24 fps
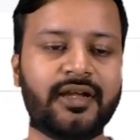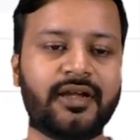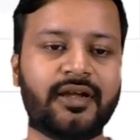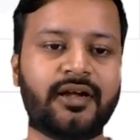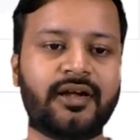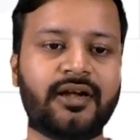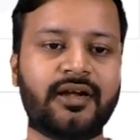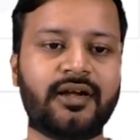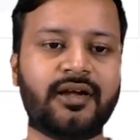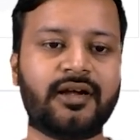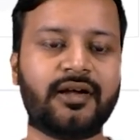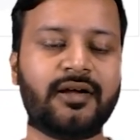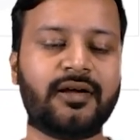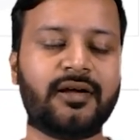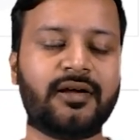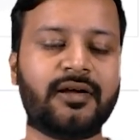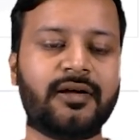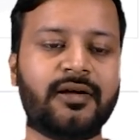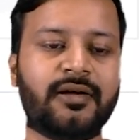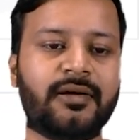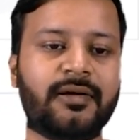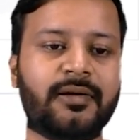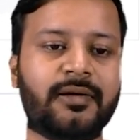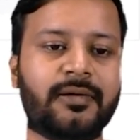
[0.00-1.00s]

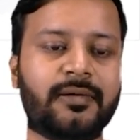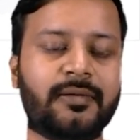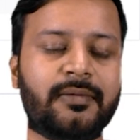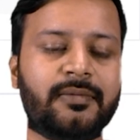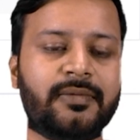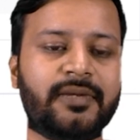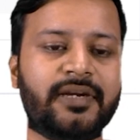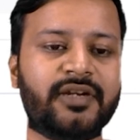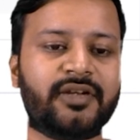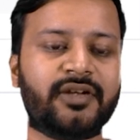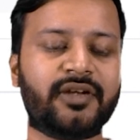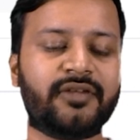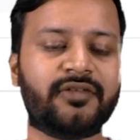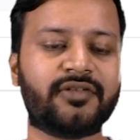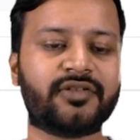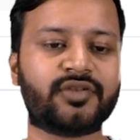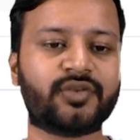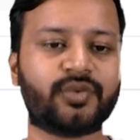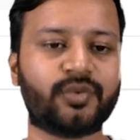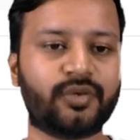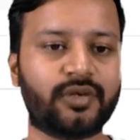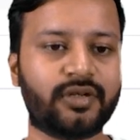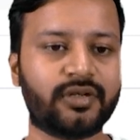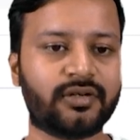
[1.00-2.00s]
that you have
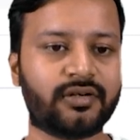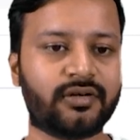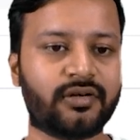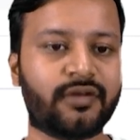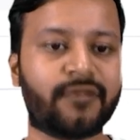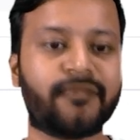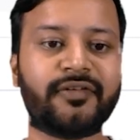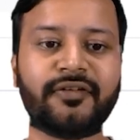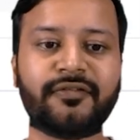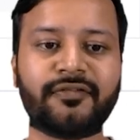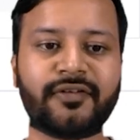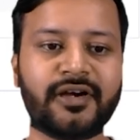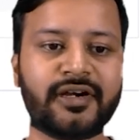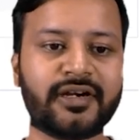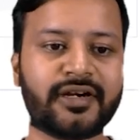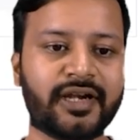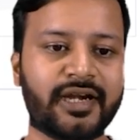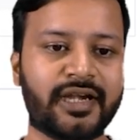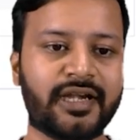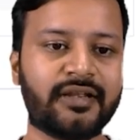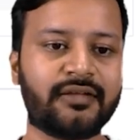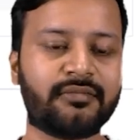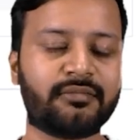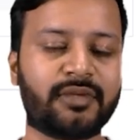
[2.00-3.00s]
stored of different
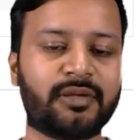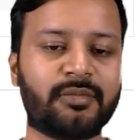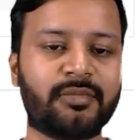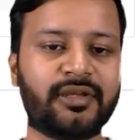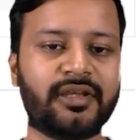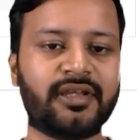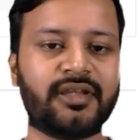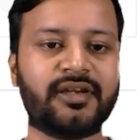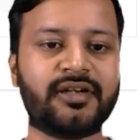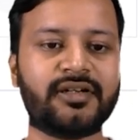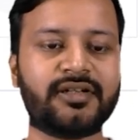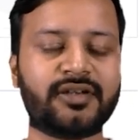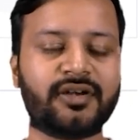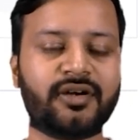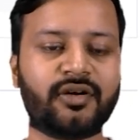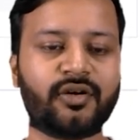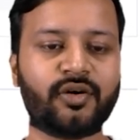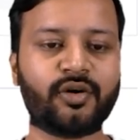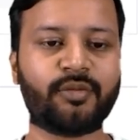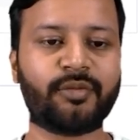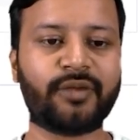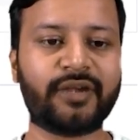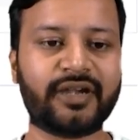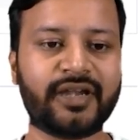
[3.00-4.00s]
kind, maybe it
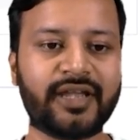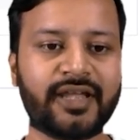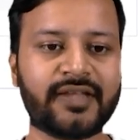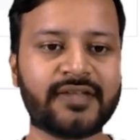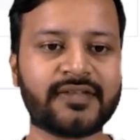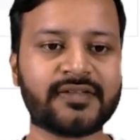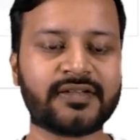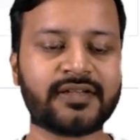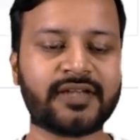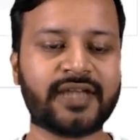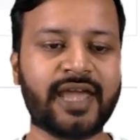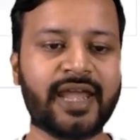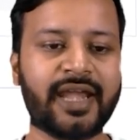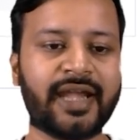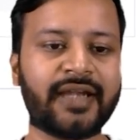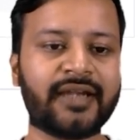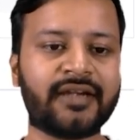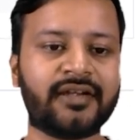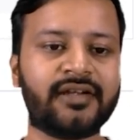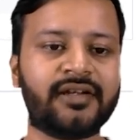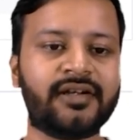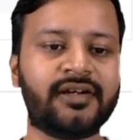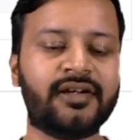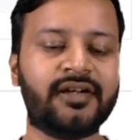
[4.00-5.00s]
could be text,
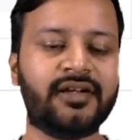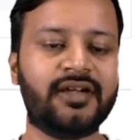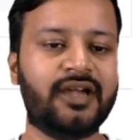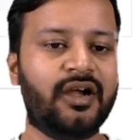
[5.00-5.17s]
character,